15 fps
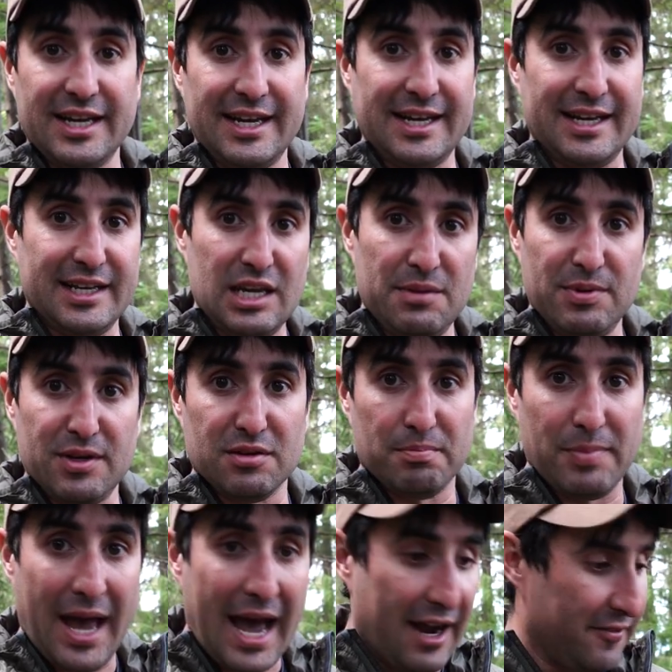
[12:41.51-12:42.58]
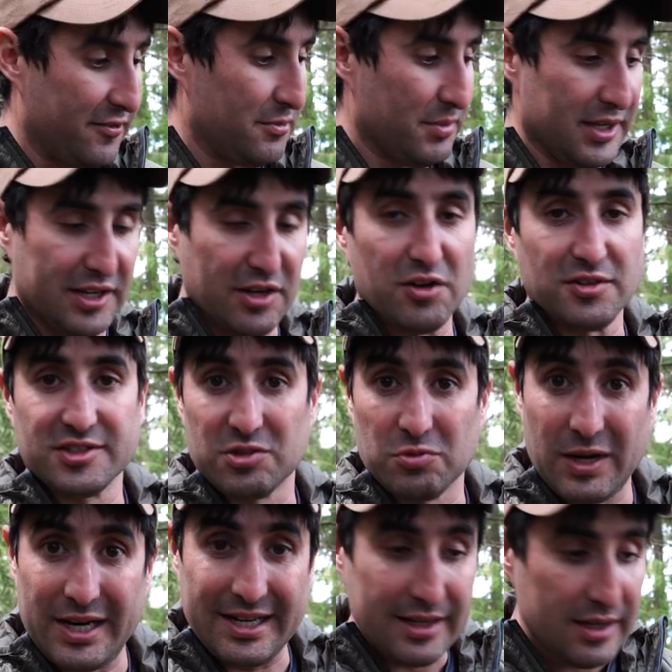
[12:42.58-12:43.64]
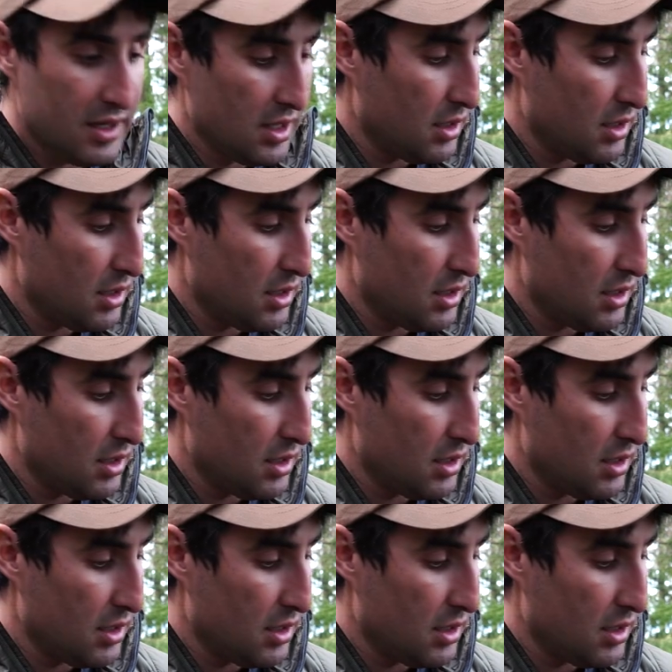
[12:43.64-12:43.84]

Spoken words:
and keeping your back from getting all sweaty,